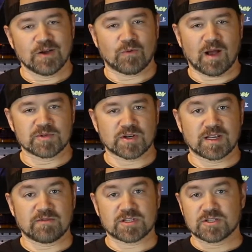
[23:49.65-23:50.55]
Rob is going
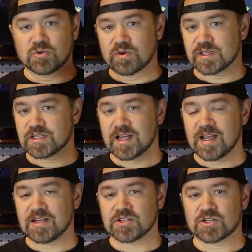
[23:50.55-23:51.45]
to give us a tour of the
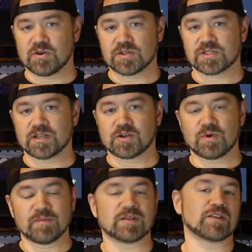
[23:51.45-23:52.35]
stage and show us the
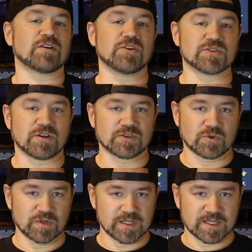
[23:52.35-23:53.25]
equipment that they're using on
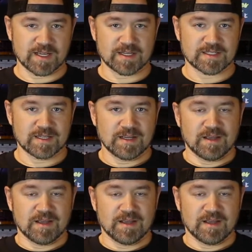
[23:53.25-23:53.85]
tour these days.